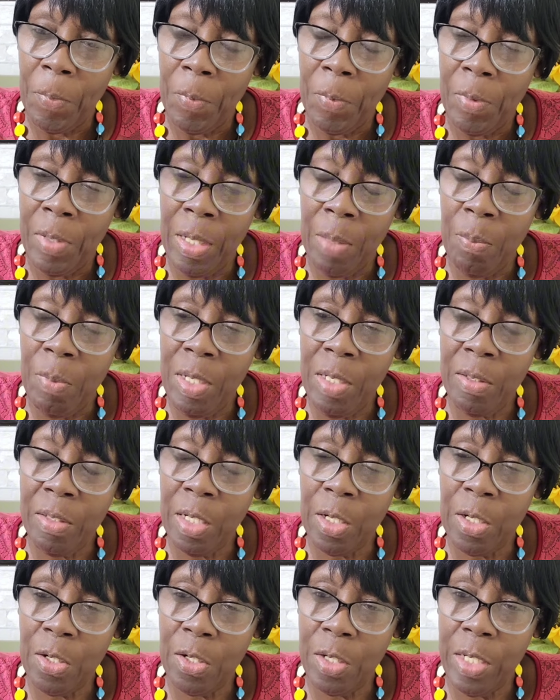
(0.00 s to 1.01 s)
them
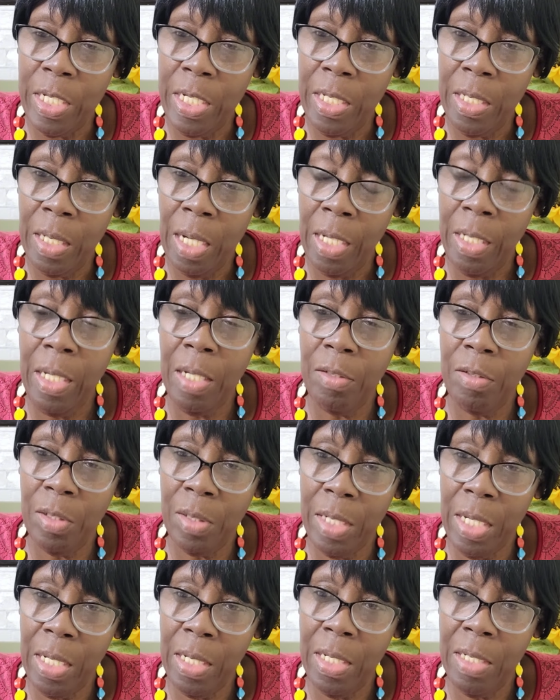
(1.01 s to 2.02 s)
disagree. And yes, I
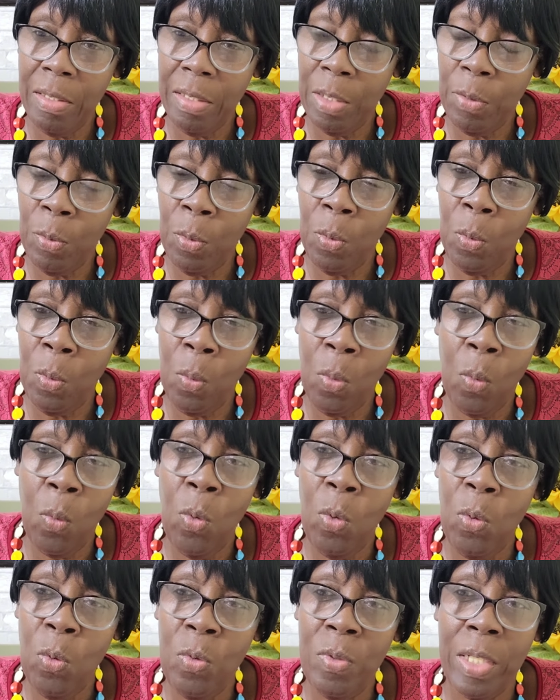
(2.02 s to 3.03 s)
can disagree. Who, who,
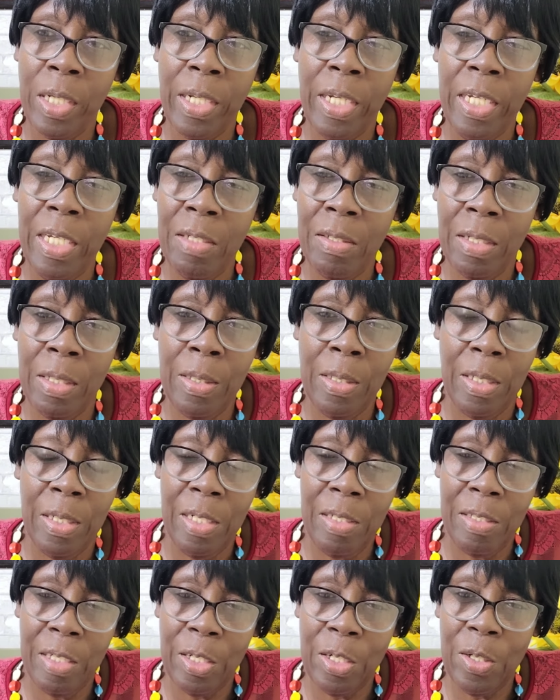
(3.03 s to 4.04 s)
lose a case and they
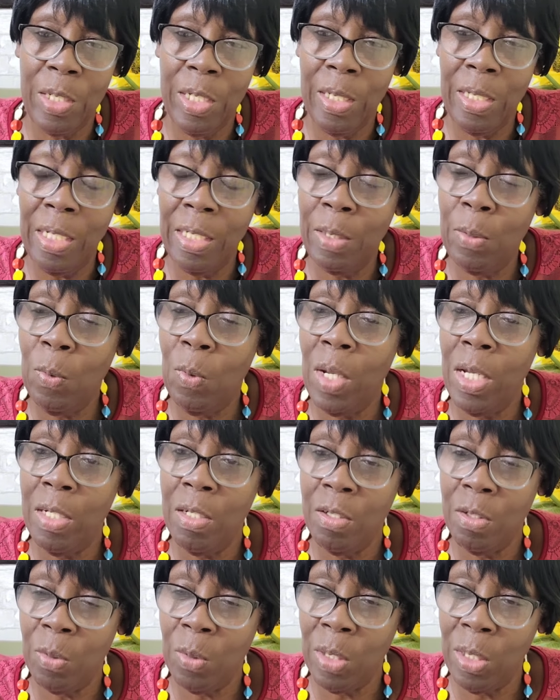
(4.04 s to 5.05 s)
disagree? Not
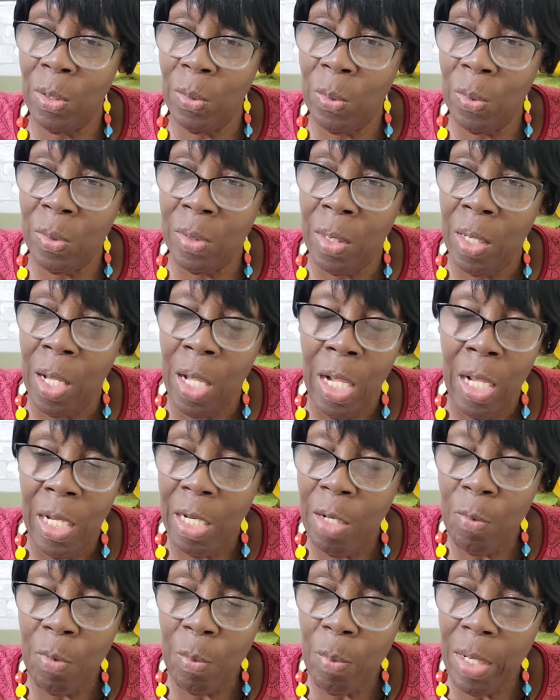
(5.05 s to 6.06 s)
one soul lose.
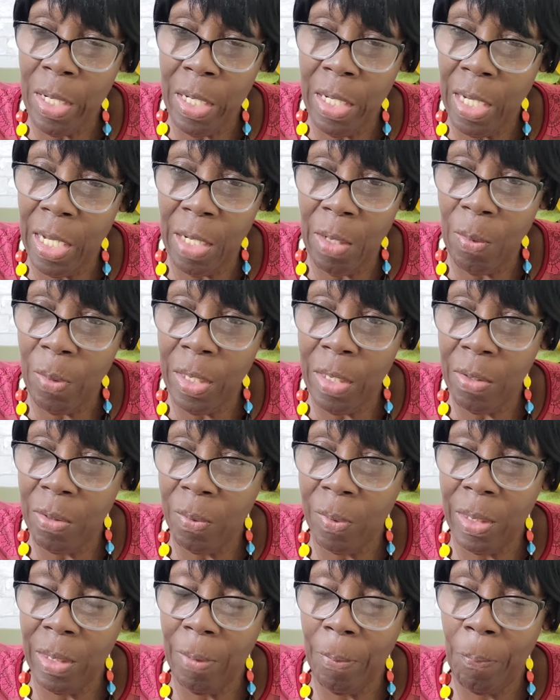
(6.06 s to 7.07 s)
Everybody
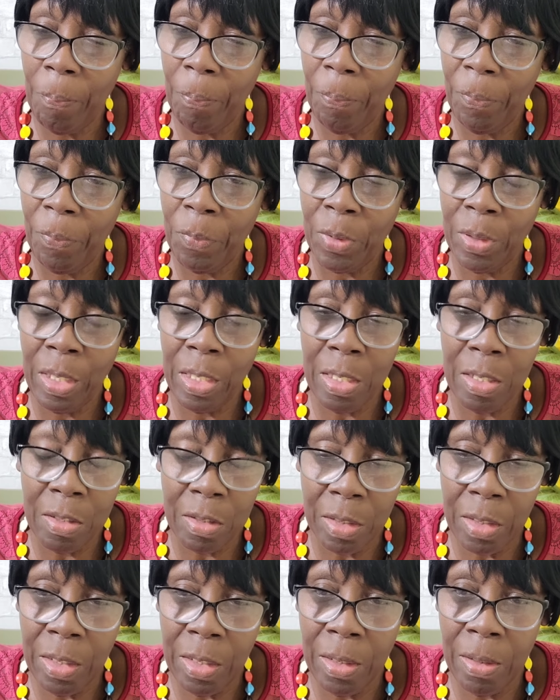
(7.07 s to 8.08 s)
always win. But on a
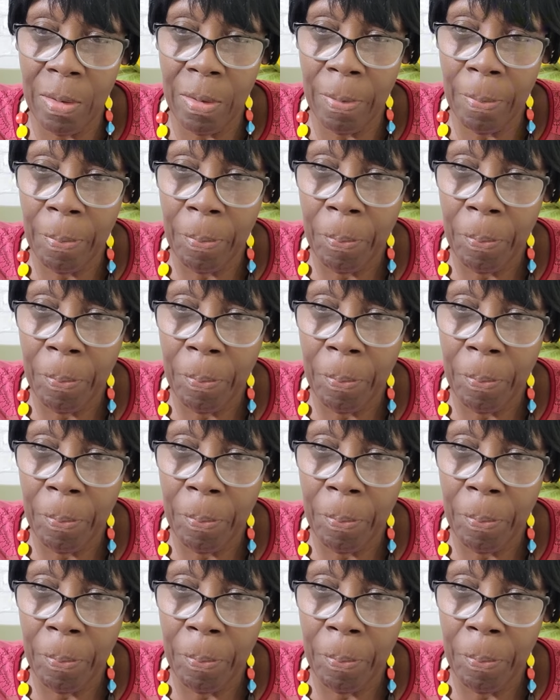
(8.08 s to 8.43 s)
server.